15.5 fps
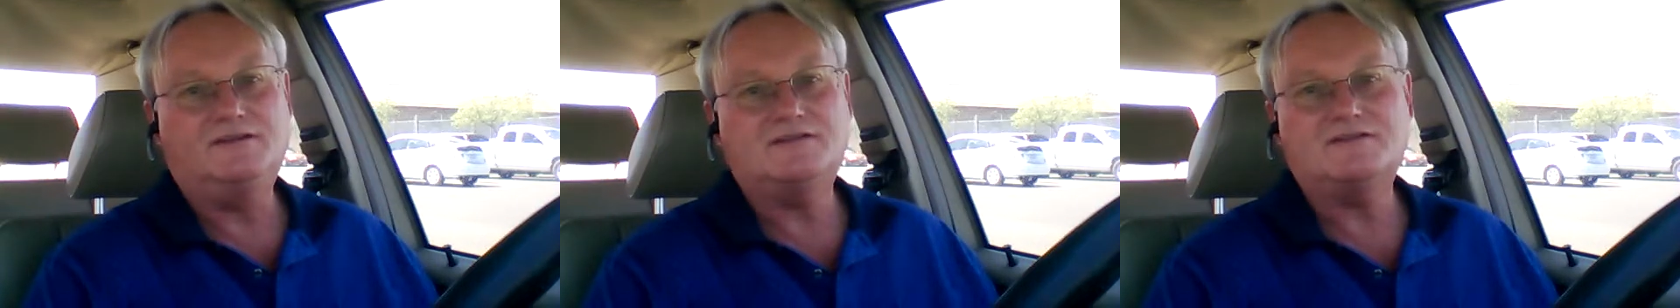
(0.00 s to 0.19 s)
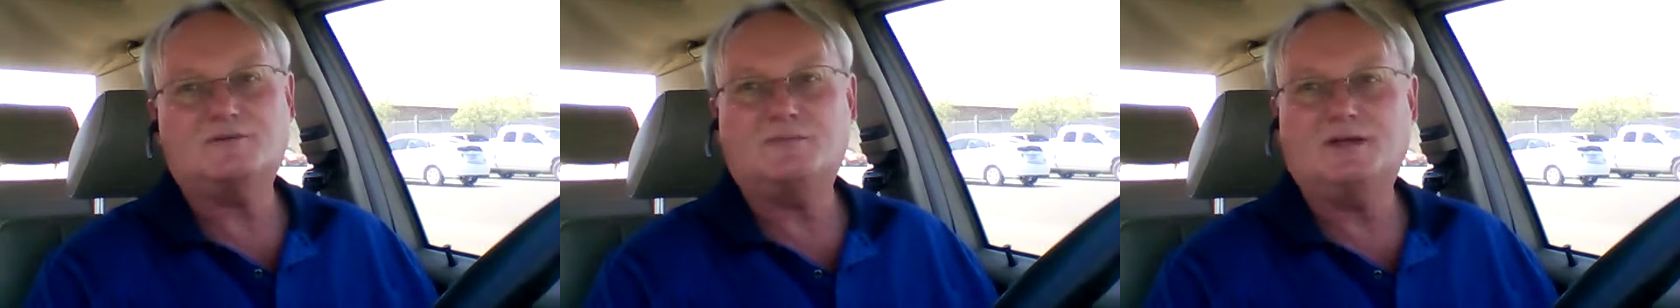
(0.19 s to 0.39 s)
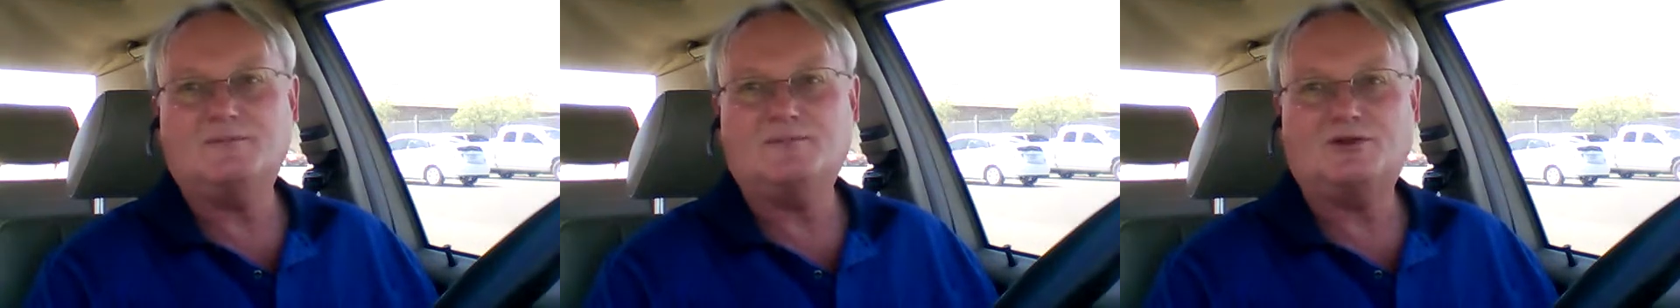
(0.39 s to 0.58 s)
these are
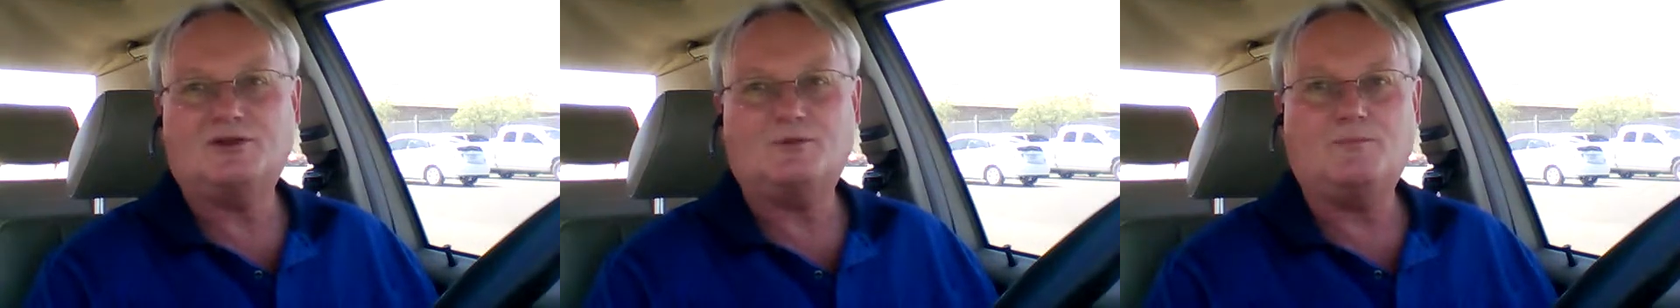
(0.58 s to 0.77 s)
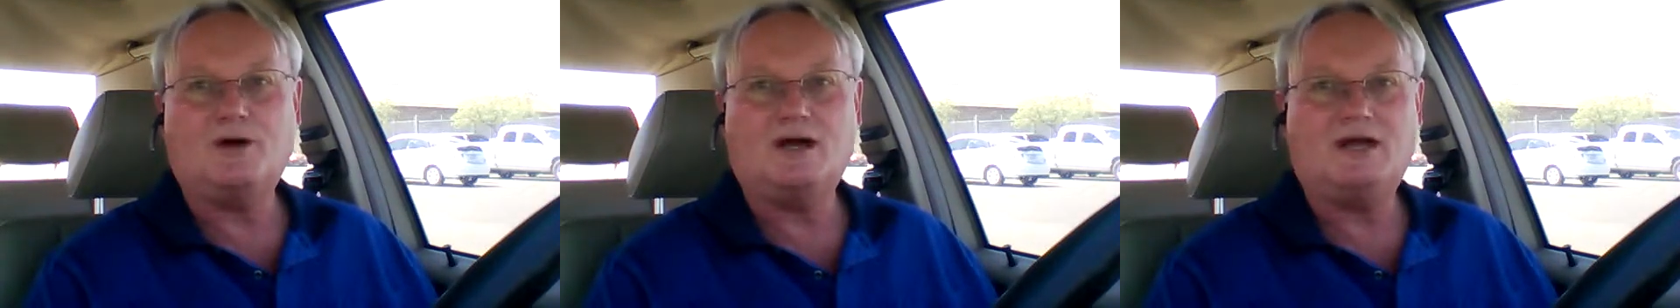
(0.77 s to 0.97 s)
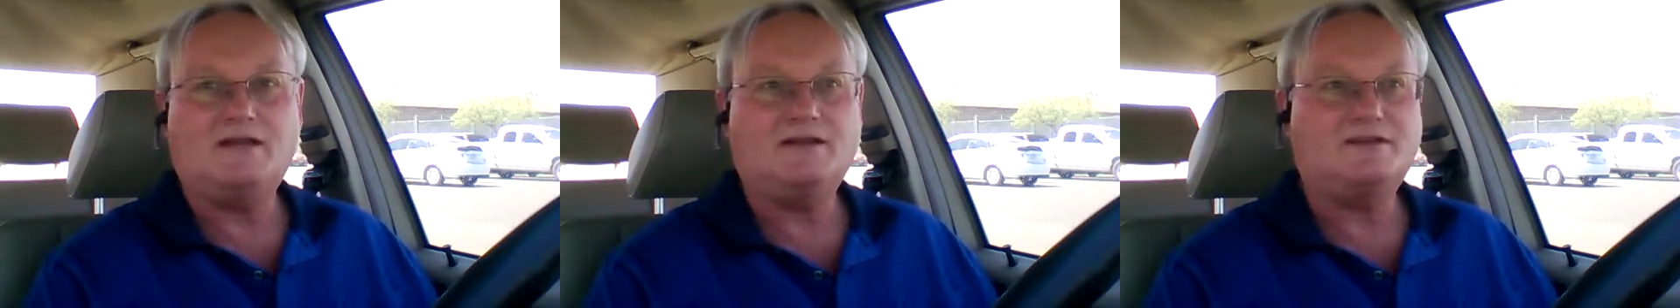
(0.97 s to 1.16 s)
people that are
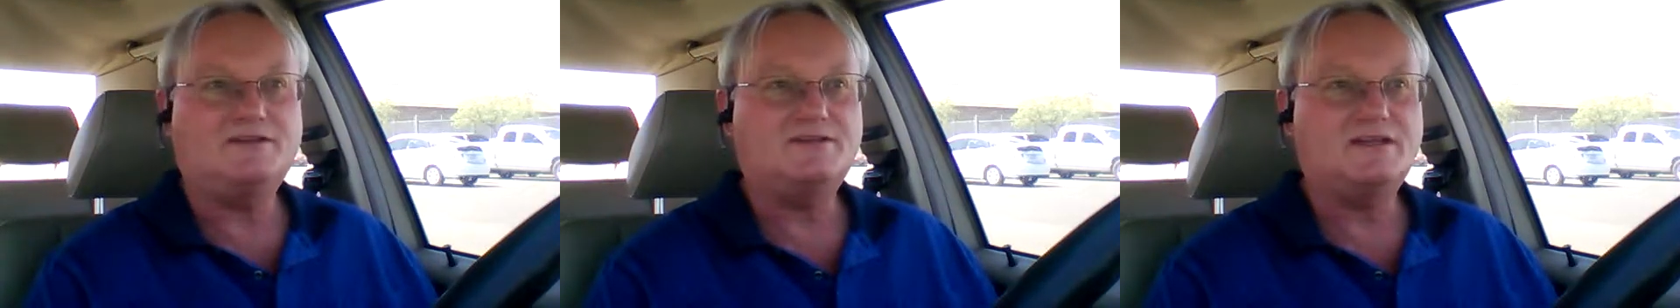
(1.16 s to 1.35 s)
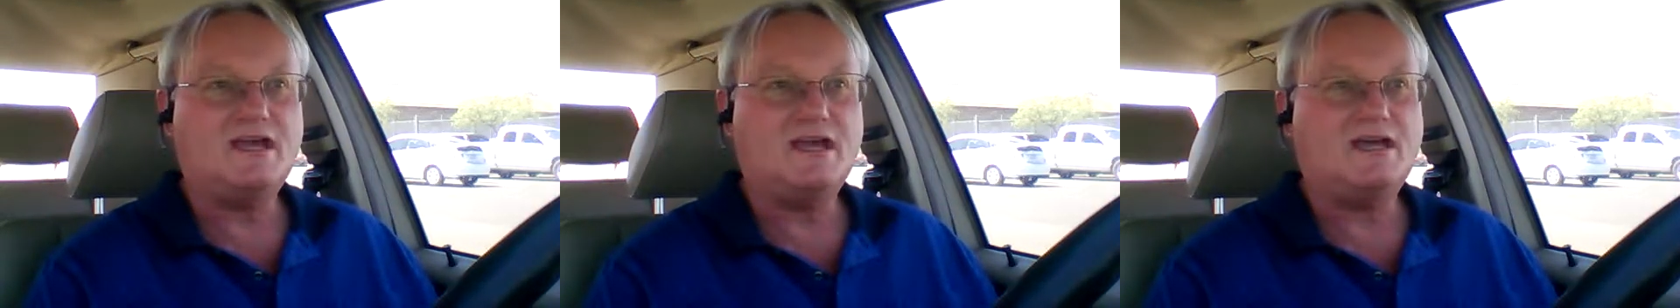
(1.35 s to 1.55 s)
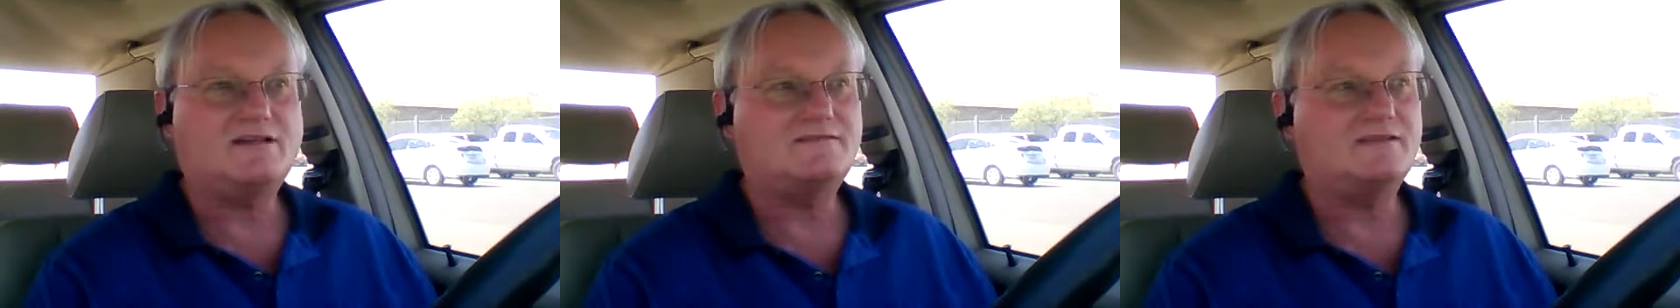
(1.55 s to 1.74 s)
buying at the
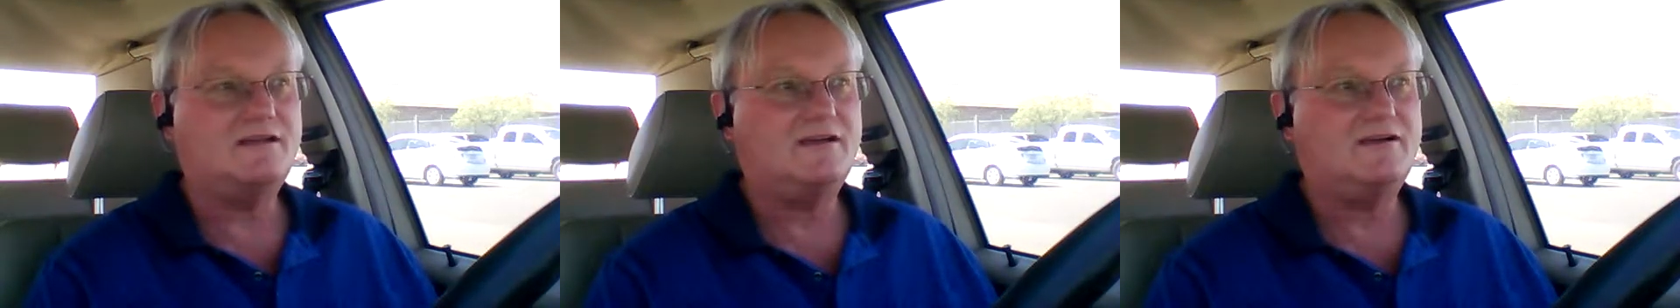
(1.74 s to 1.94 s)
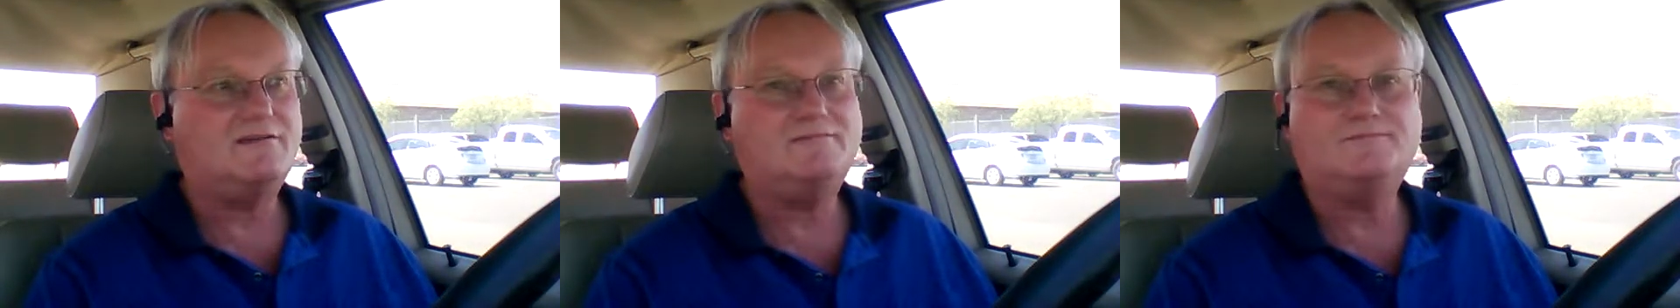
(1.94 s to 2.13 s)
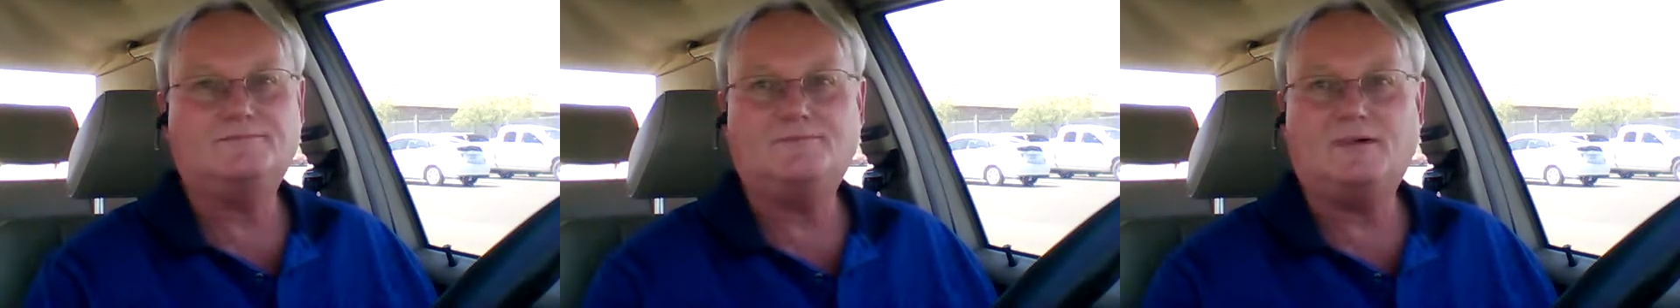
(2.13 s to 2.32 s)
tax sale.